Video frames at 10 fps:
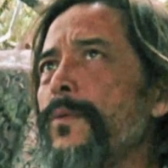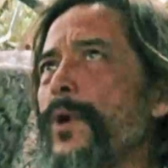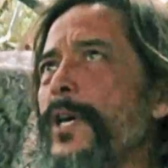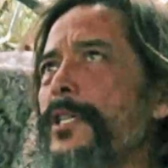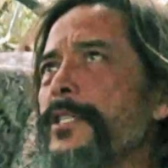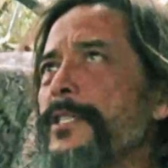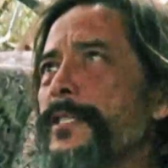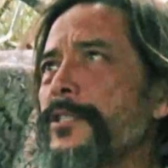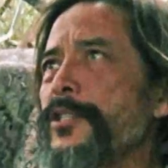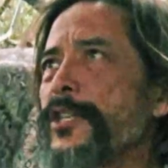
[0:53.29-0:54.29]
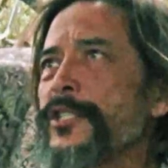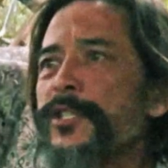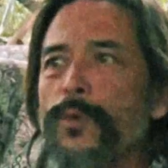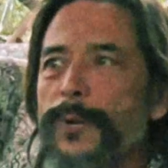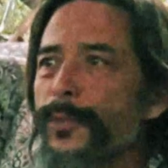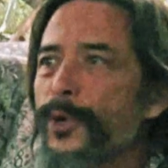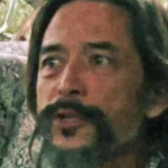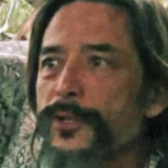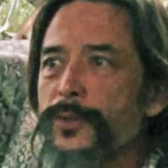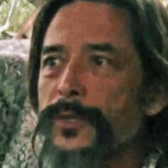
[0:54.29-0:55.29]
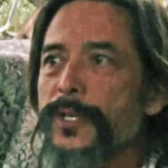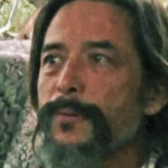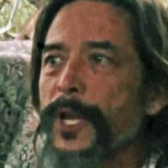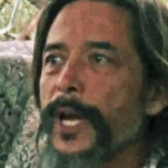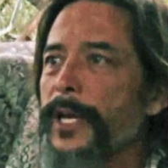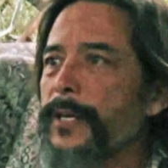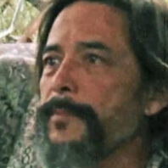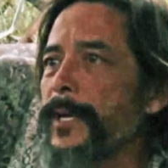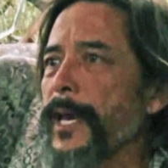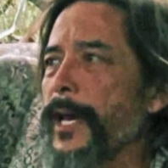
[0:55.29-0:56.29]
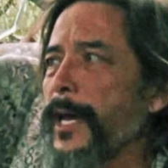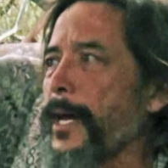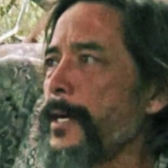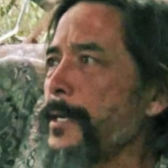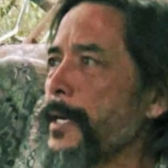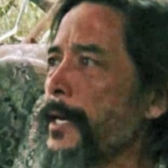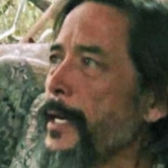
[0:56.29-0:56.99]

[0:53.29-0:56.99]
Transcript: was just the one person who would complain, and